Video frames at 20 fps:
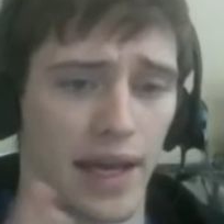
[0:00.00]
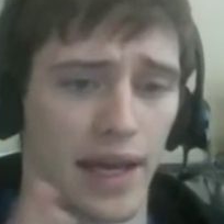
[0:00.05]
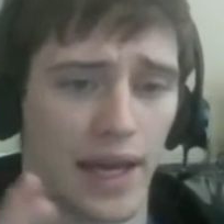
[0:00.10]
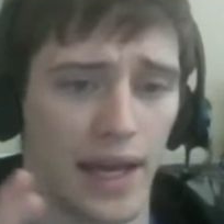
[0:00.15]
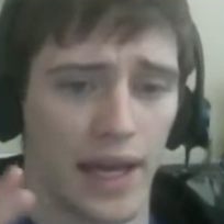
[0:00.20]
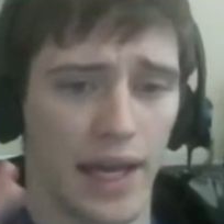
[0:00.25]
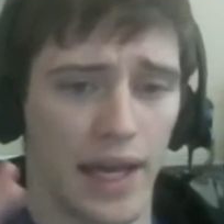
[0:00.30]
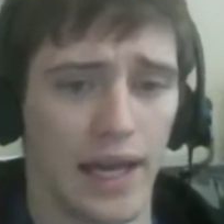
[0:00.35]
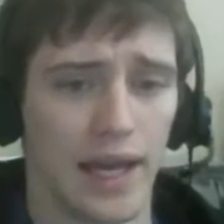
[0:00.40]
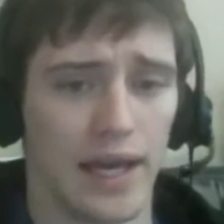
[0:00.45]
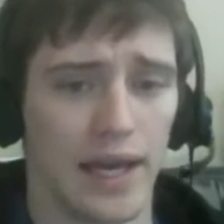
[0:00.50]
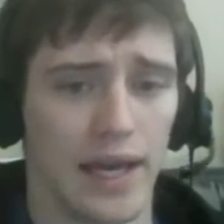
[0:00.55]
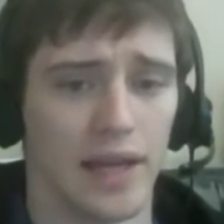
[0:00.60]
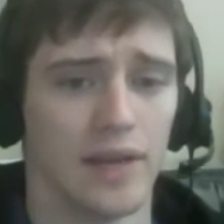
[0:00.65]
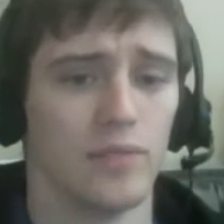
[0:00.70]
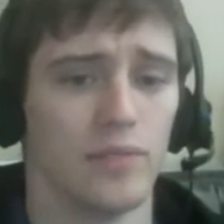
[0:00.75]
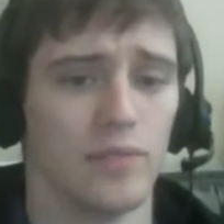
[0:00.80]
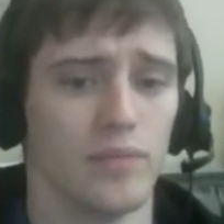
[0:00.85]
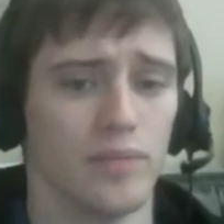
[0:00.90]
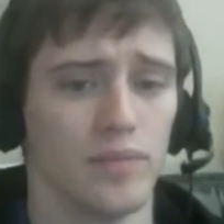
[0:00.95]

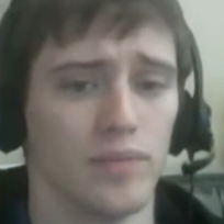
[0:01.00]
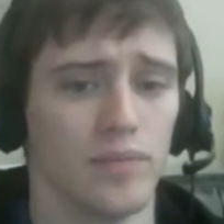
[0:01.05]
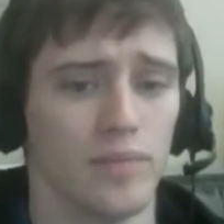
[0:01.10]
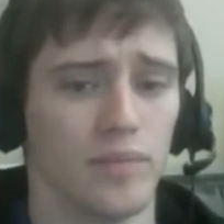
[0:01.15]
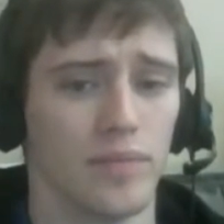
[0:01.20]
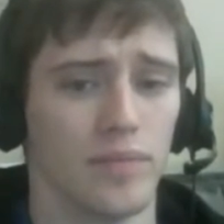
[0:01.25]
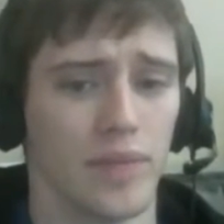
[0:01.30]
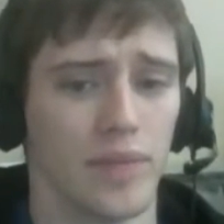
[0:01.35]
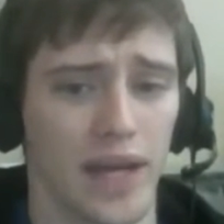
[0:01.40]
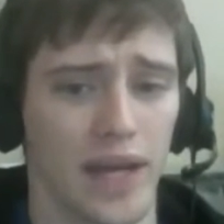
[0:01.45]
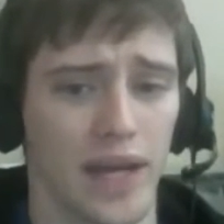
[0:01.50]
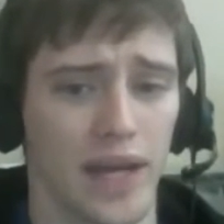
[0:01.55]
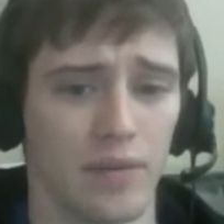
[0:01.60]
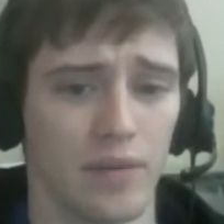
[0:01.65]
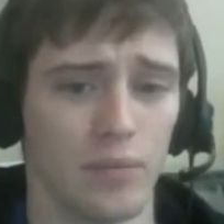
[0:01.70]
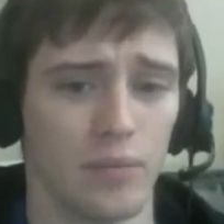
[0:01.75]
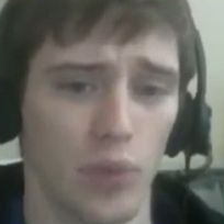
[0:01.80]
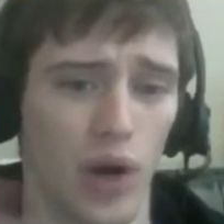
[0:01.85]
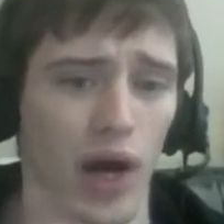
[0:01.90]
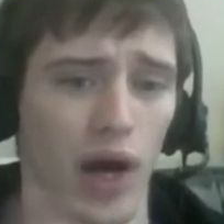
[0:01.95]
and
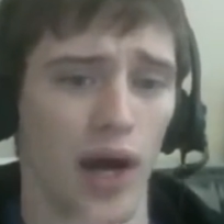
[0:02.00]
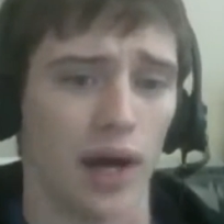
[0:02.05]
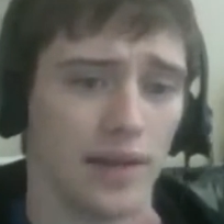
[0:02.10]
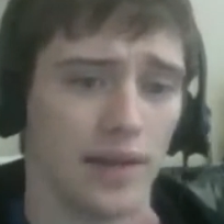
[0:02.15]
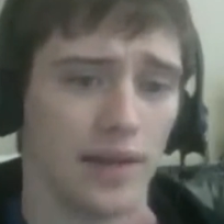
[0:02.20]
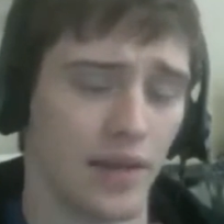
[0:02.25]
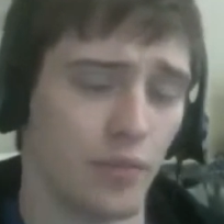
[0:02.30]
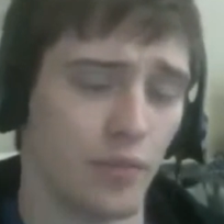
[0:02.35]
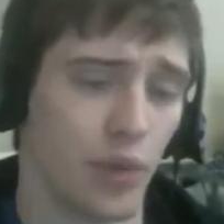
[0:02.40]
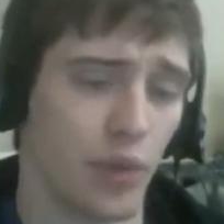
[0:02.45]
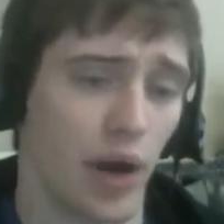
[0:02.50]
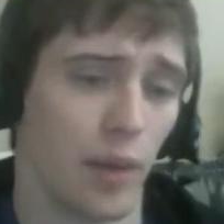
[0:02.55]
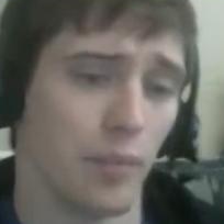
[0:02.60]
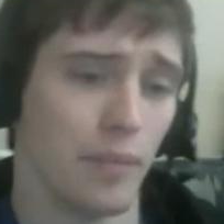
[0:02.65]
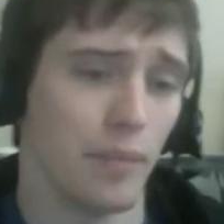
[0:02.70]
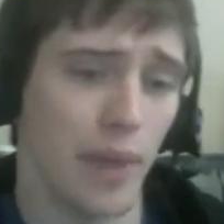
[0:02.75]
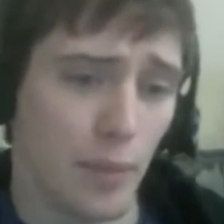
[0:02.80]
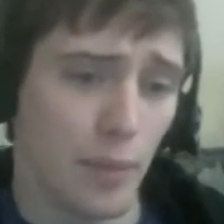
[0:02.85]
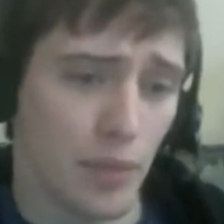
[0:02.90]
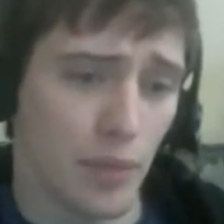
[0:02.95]
they brought
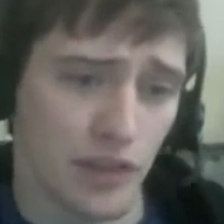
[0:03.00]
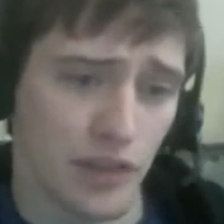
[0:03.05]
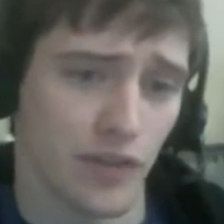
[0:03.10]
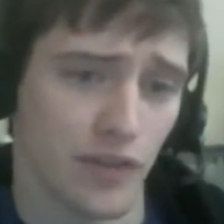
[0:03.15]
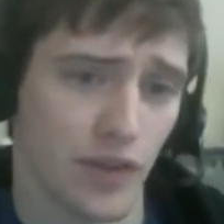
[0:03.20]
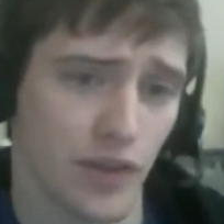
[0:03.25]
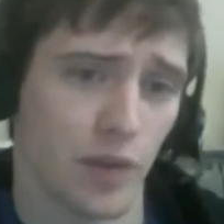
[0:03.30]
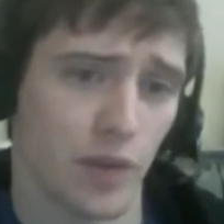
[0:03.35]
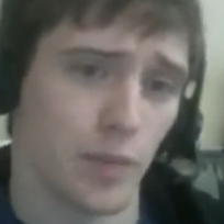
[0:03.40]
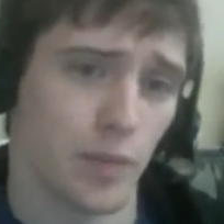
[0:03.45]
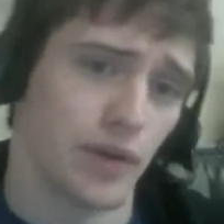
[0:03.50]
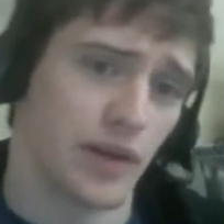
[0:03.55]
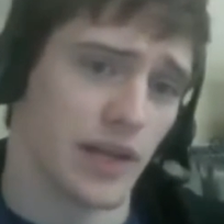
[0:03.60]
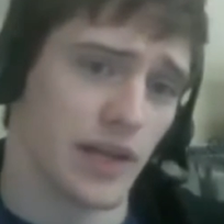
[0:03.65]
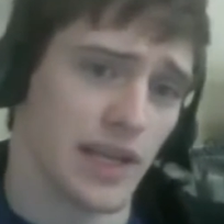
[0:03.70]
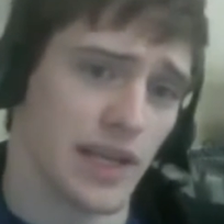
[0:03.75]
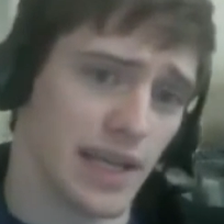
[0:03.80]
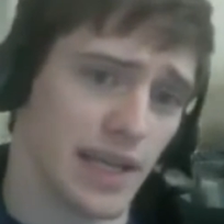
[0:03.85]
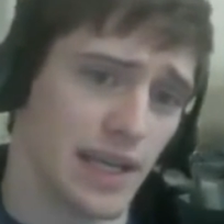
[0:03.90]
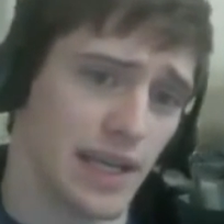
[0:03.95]
members of the
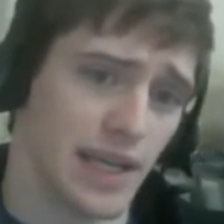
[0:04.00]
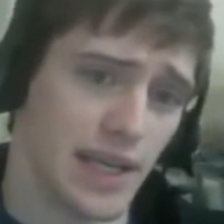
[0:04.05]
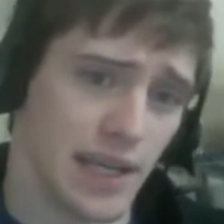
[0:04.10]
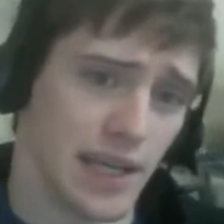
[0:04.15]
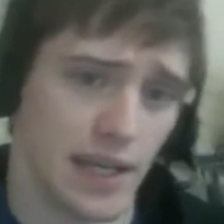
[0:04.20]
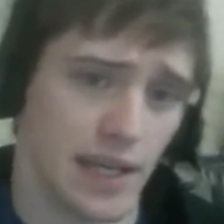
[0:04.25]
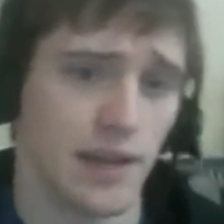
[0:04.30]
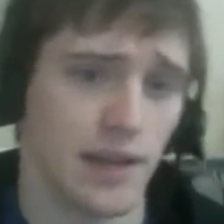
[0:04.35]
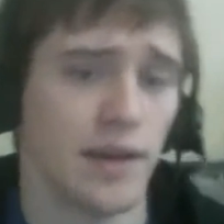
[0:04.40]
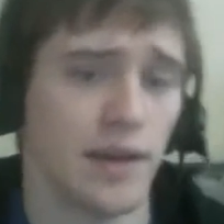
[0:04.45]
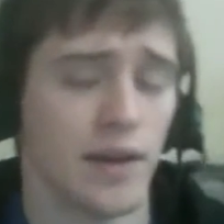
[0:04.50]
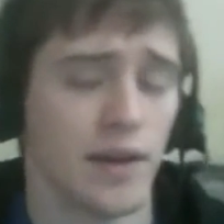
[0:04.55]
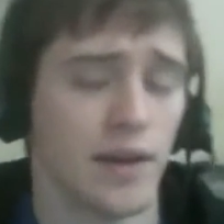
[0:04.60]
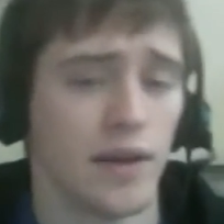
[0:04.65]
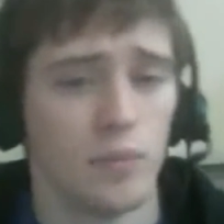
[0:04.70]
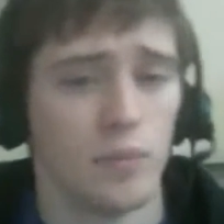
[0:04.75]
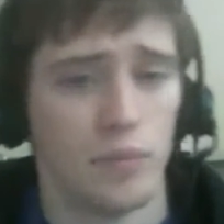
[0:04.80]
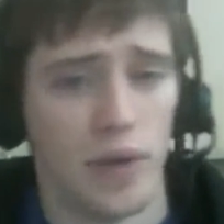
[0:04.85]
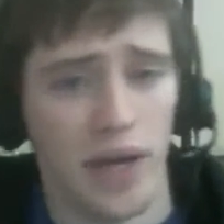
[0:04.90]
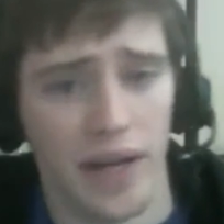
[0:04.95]
community in,
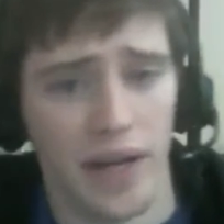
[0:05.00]
but